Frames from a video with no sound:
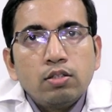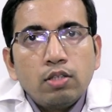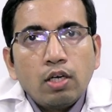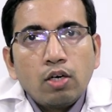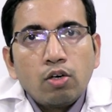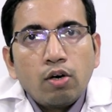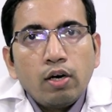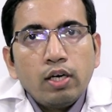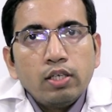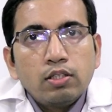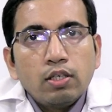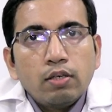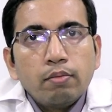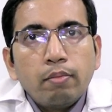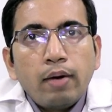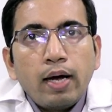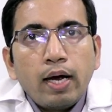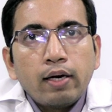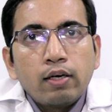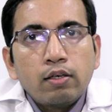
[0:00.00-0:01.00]

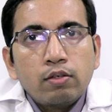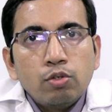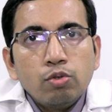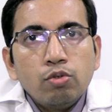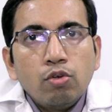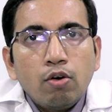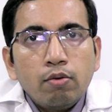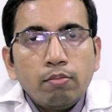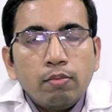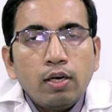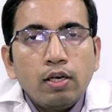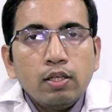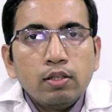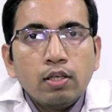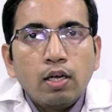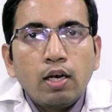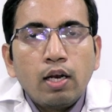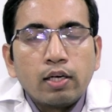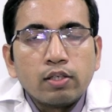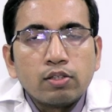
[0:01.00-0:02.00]
circulation back to normal
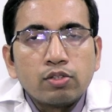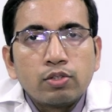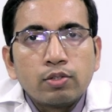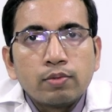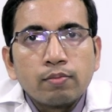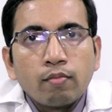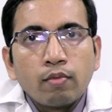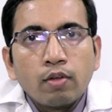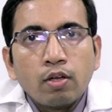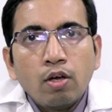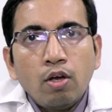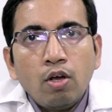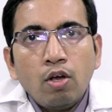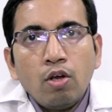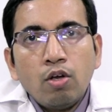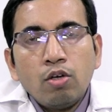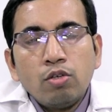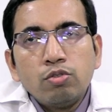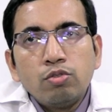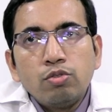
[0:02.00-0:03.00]
in the lungs
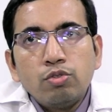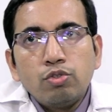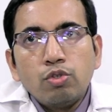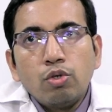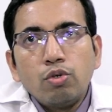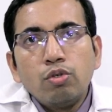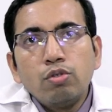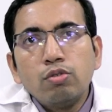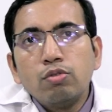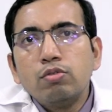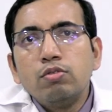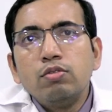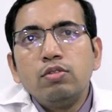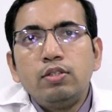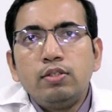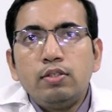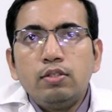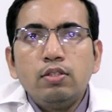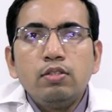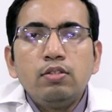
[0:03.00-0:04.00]
so
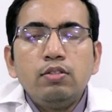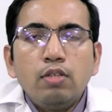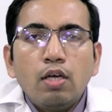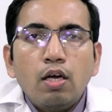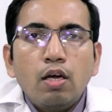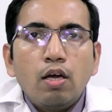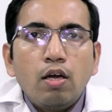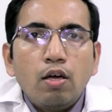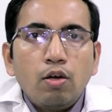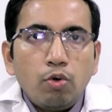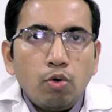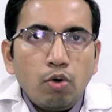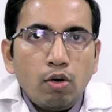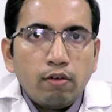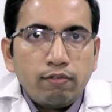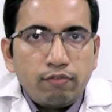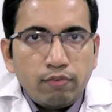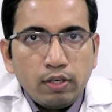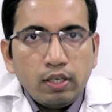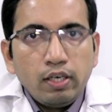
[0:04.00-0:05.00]
this is the
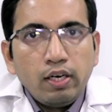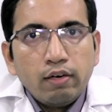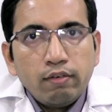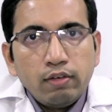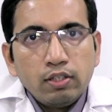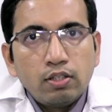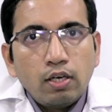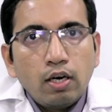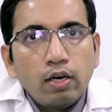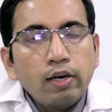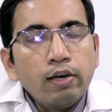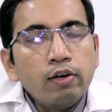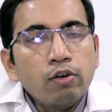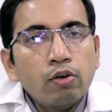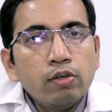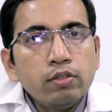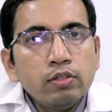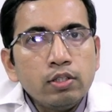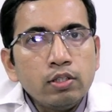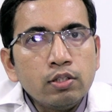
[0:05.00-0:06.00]
role of an interventional
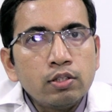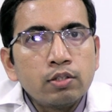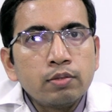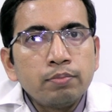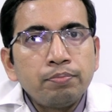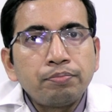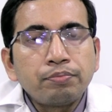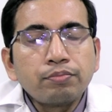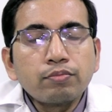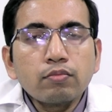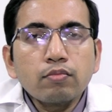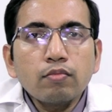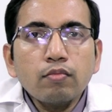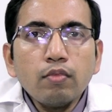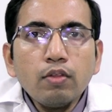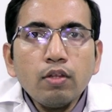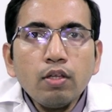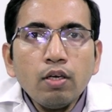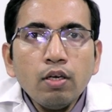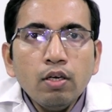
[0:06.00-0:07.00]
radiologist
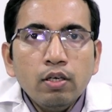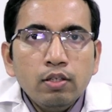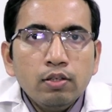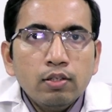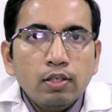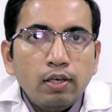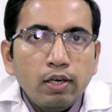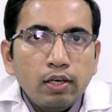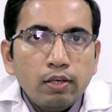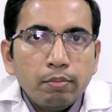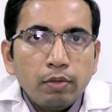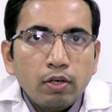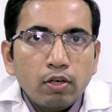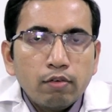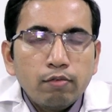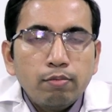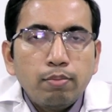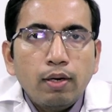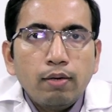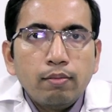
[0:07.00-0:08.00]
in the
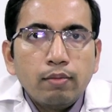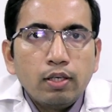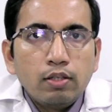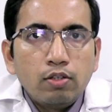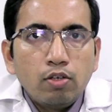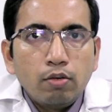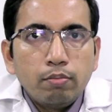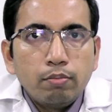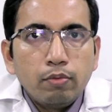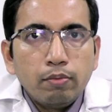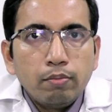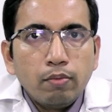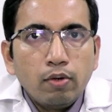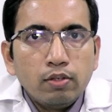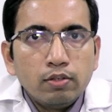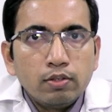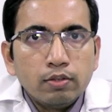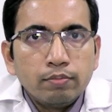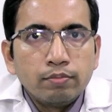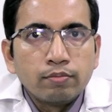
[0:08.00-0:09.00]
treatment of pulmonary
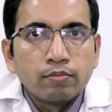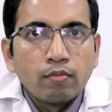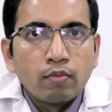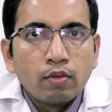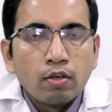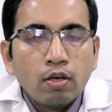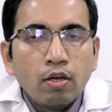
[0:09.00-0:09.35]
thromboembolism.